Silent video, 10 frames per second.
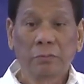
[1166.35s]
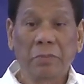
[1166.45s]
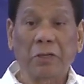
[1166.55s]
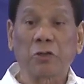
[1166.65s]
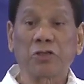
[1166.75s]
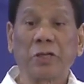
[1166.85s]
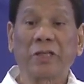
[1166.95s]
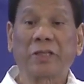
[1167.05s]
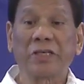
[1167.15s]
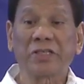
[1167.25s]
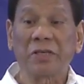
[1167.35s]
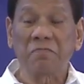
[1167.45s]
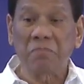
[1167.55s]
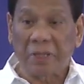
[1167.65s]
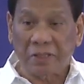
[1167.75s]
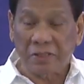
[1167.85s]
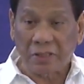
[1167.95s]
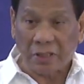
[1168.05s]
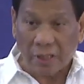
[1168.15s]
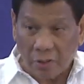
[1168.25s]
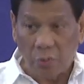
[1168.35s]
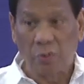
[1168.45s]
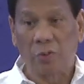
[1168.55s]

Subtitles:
because it is a mixed crowd.